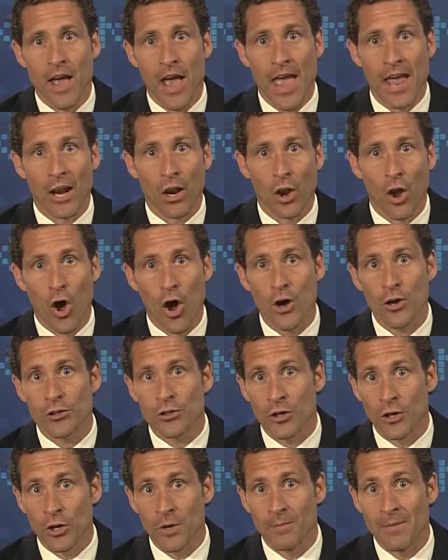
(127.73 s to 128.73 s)
a
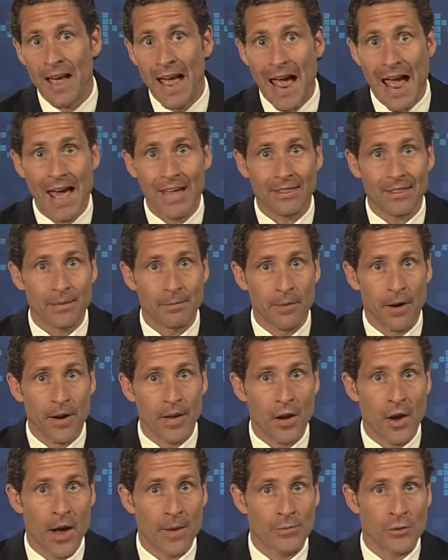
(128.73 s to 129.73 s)
long-term
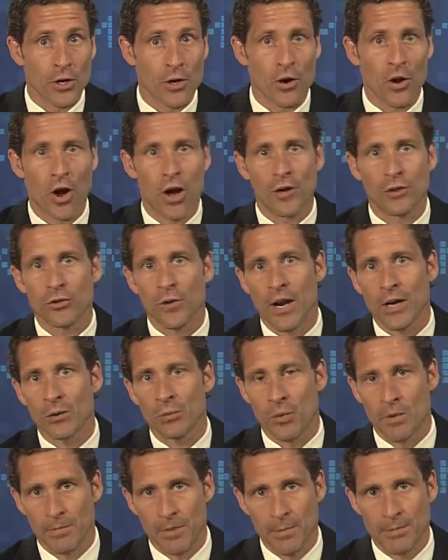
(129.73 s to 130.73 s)
at-the-money option
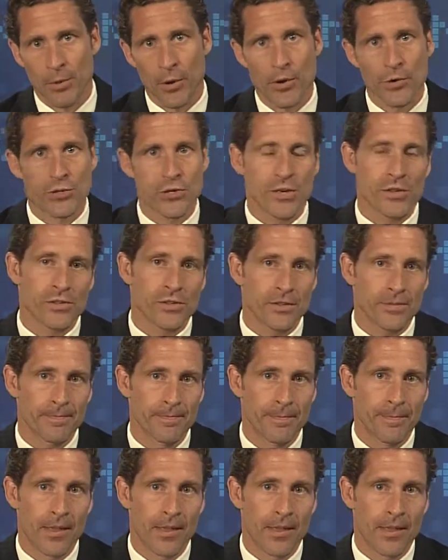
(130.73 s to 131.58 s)
contract would be purchased.